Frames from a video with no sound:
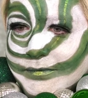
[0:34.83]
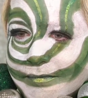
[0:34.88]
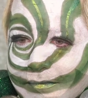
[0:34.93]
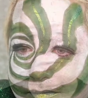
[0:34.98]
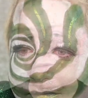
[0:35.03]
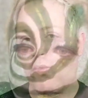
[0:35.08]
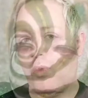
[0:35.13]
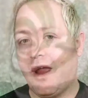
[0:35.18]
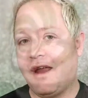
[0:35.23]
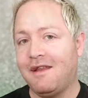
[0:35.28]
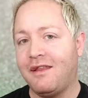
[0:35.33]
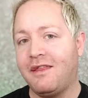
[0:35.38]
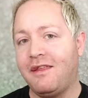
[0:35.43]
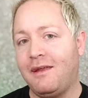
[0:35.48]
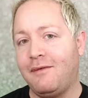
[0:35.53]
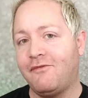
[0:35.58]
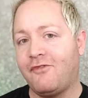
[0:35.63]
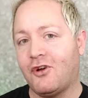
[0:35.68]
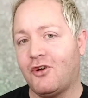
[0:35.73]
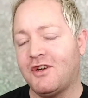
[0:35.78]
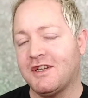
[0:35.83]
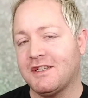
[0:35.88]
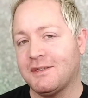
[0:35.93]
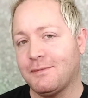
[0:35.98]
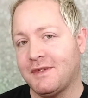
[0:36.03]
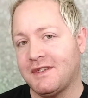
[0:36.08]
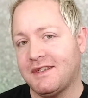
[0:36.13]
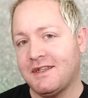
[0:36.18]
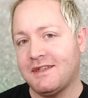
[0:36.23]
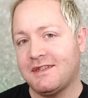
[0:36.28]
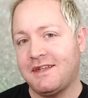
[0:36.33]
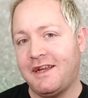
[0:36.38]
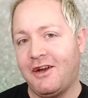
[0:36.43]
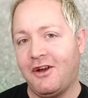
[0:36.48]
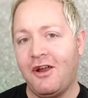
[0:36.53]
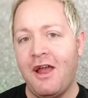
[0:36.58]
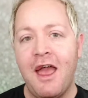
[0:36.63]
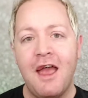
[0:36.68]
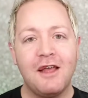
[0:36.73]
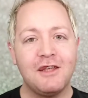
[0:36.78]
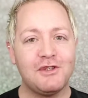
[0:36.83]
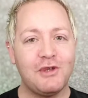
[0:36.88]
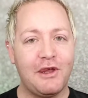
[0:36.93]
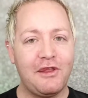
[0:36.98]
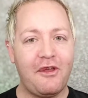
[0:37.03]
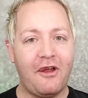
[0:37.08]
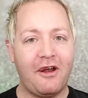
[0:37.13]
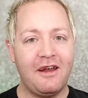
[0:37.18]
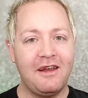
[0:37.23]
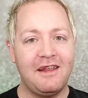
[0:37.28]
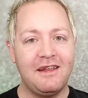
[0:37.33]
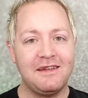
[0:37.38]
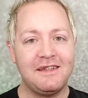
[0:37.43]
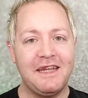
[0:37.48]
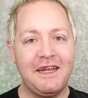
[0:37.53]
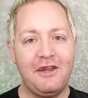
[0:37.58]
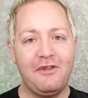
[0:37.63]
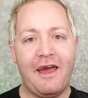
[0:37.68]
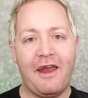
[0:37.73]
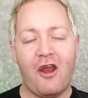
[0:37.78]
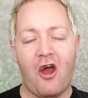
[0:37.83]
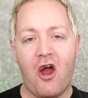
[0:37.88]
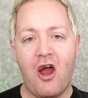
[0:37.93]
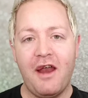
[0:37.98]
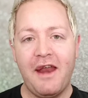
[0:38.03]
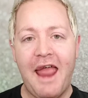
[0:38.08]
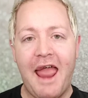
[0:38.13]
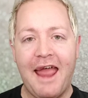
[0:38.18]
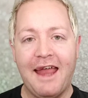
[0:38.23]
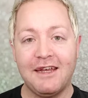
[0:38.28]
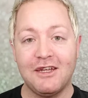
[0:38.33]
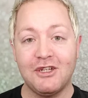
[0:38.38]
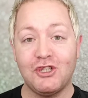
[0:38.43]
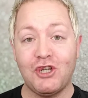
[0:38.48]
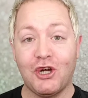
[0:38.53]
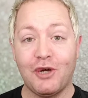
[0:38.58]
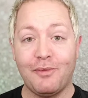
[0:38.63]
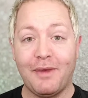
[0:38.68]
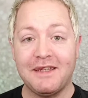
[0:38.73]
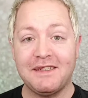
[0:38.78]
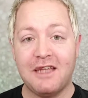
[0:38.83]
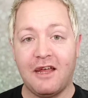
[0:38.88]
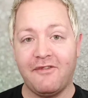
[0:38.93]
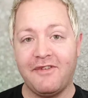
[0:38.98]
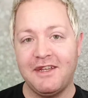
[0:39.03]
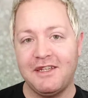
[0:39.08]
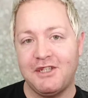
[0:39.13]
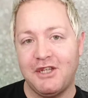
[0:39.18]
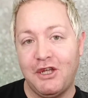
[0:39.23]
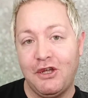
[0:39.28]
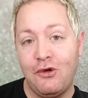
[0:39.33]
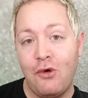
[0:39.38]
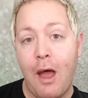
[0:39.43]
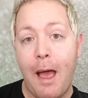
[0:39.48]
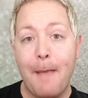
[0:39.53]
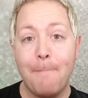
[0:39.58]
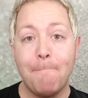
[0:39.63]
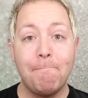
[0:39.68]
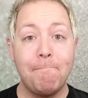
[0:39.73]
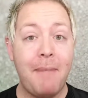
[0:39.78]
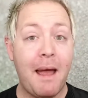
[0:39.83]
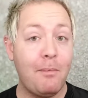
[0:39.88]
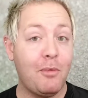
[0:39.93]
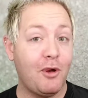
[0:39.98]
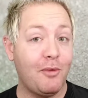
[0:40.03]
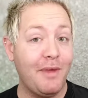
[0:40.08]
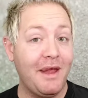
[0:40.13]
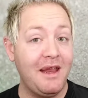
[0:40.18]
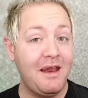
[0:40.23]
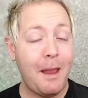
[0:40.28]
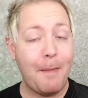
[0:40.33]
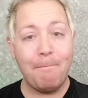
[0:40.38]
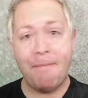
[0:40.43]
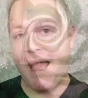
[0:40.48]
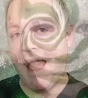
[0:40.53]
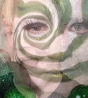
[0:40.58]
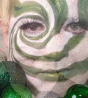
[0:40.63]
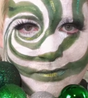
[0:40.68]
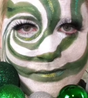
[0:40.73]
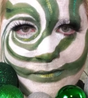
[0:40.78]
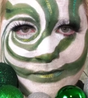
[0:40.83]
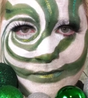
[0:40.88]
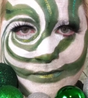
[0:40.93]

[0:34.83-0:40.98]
and white theme for Christmas this year, so I thought I'd continue that on and turn myself into Peppermint Pat.